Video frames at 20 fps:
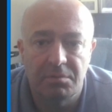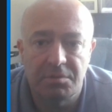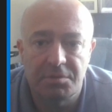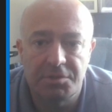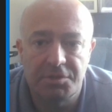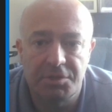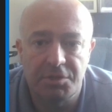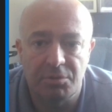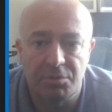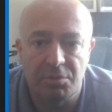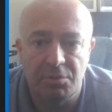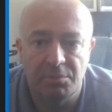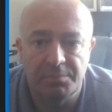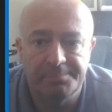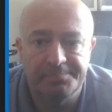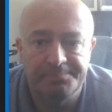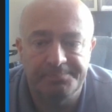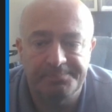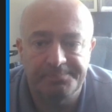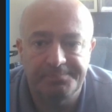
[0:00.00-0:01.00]
0.
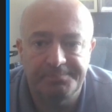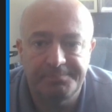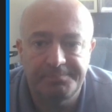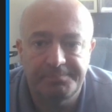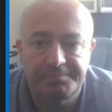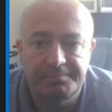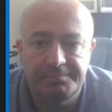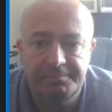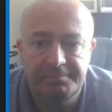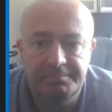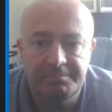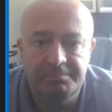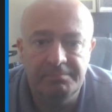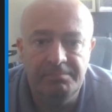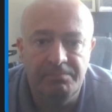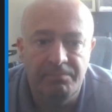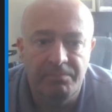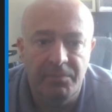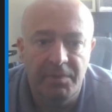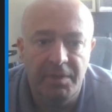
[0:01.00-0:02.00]

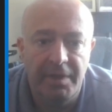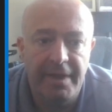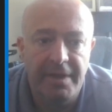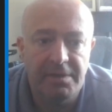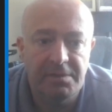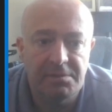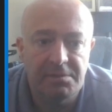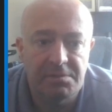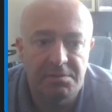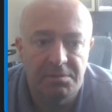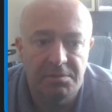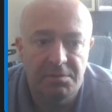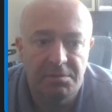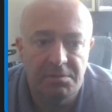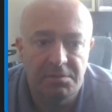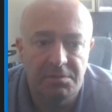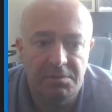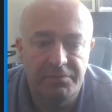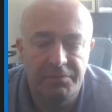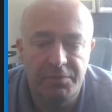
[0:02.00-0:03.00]
And
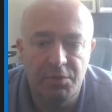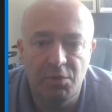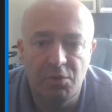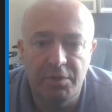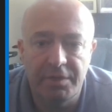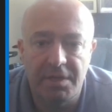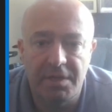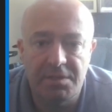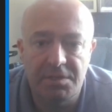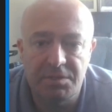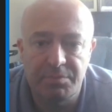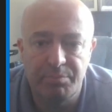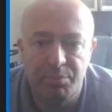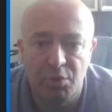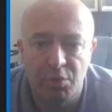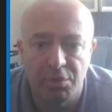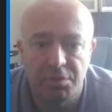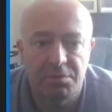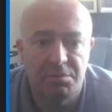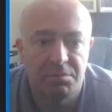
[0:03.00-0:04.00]
if you look at this
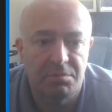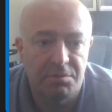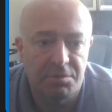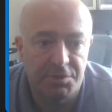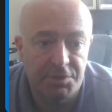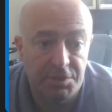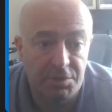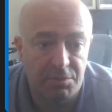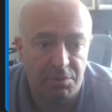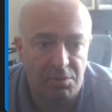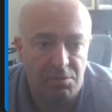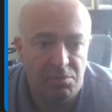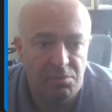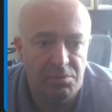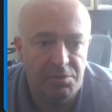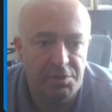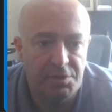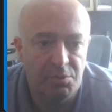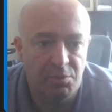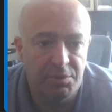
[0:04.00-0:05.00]
board
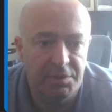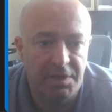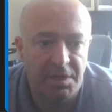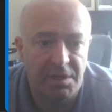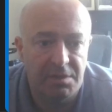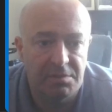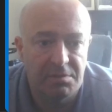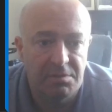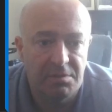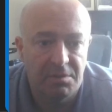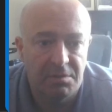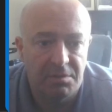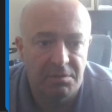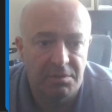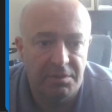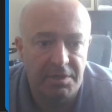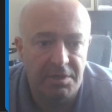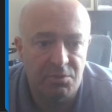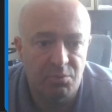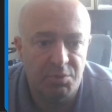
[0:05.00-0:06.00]
0, you would get,
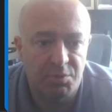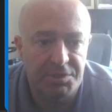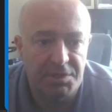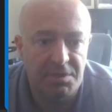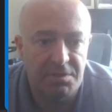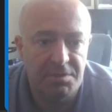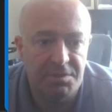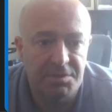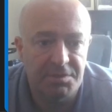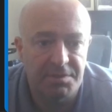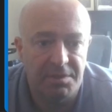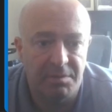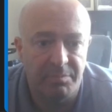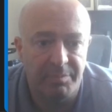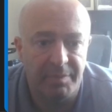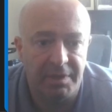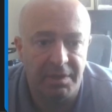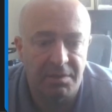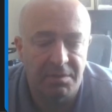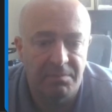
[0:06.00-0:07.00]
as we said, this thing
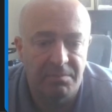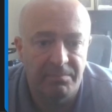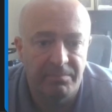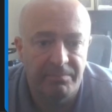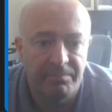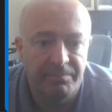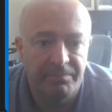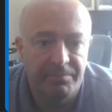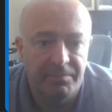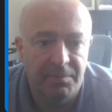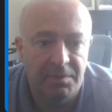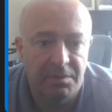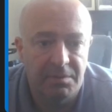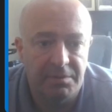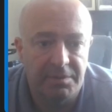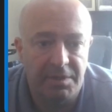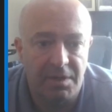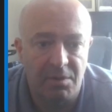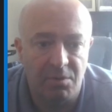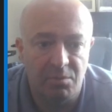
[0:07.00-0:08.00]
back.
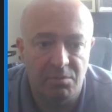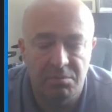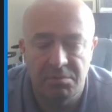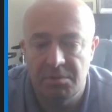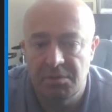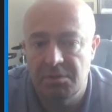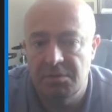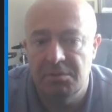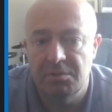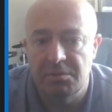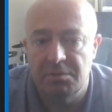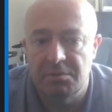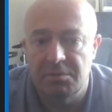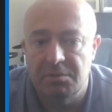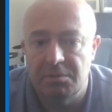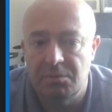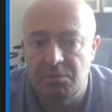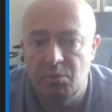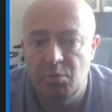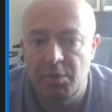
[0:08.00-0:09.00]
Now,
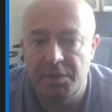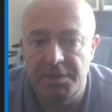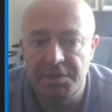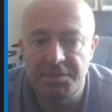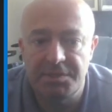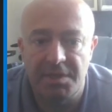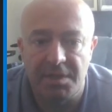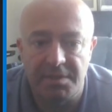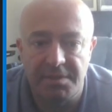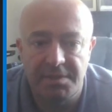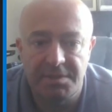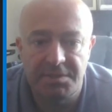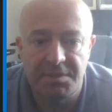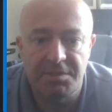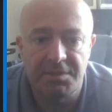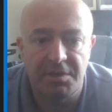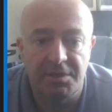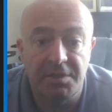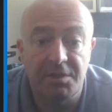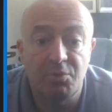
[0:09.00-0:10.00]
what is that? This
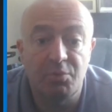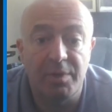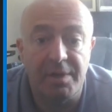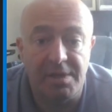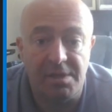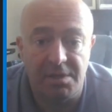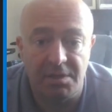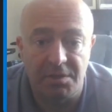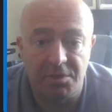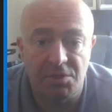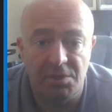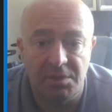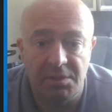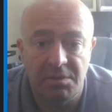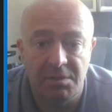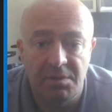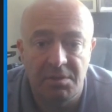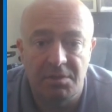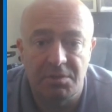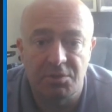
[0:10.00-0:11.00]
is an array, actually.
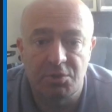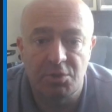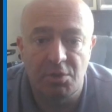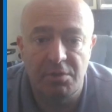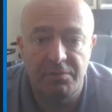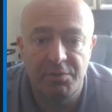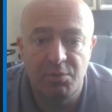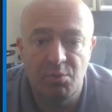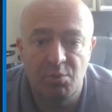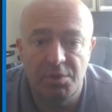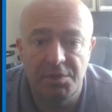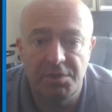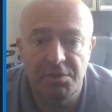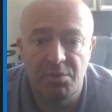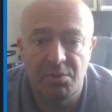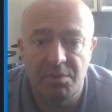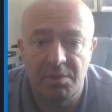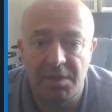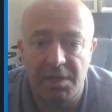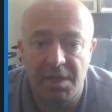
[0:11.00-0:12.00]
So if you wanted
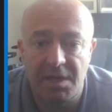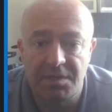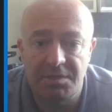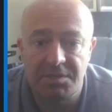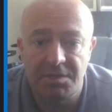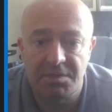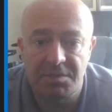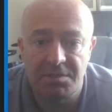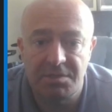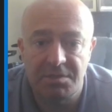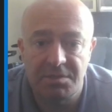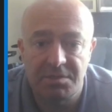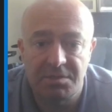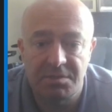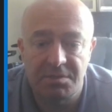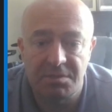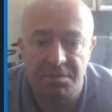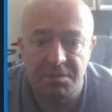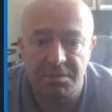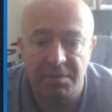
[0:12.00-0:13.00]
to access
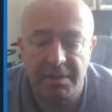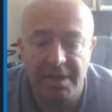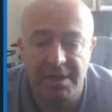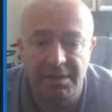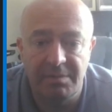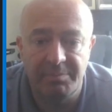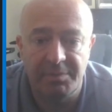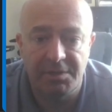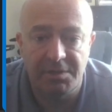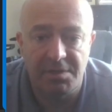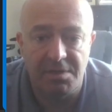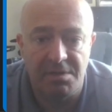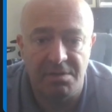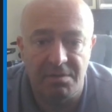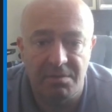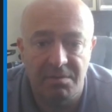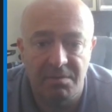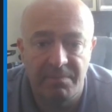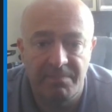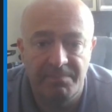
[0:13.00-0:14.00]
this element
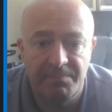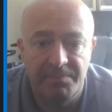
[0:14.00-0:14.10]
here,